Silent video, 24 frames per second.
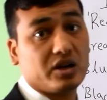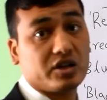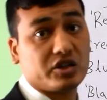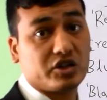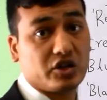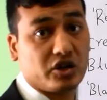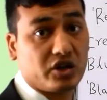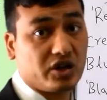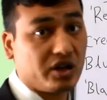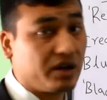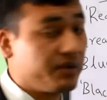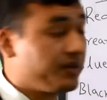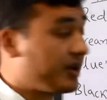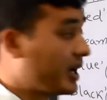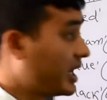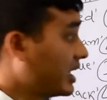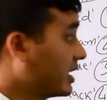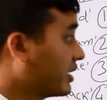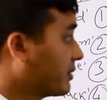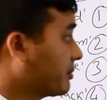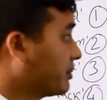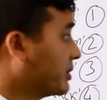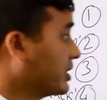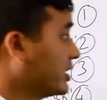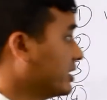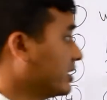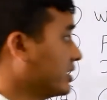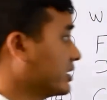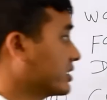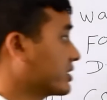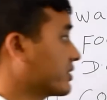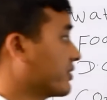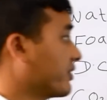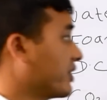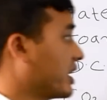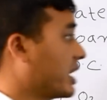general fire, B
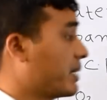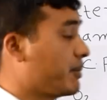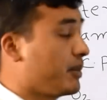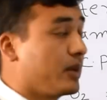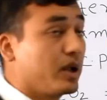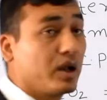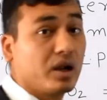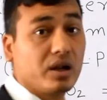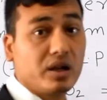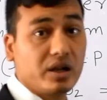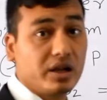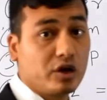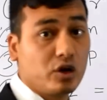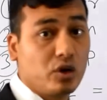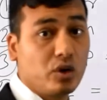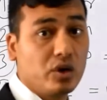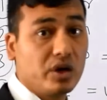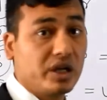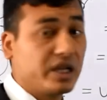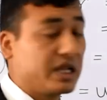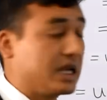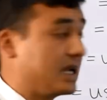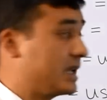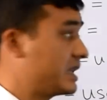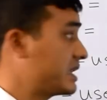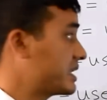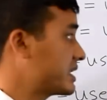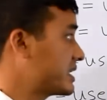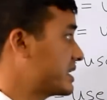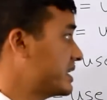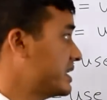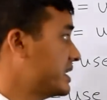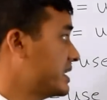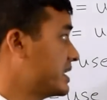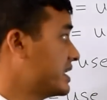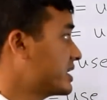is flammable liquid, and
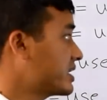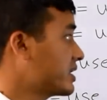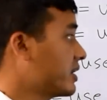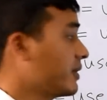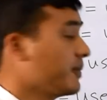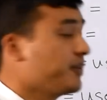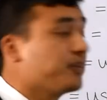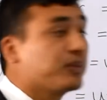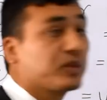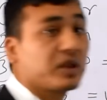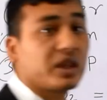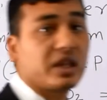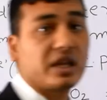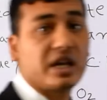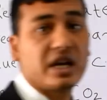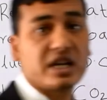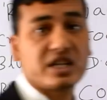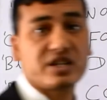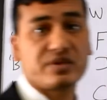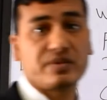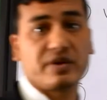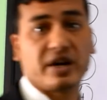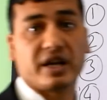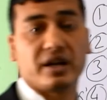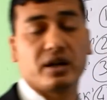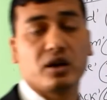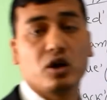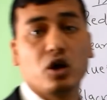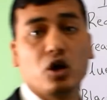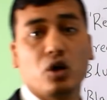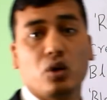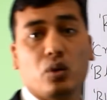C is gas fire.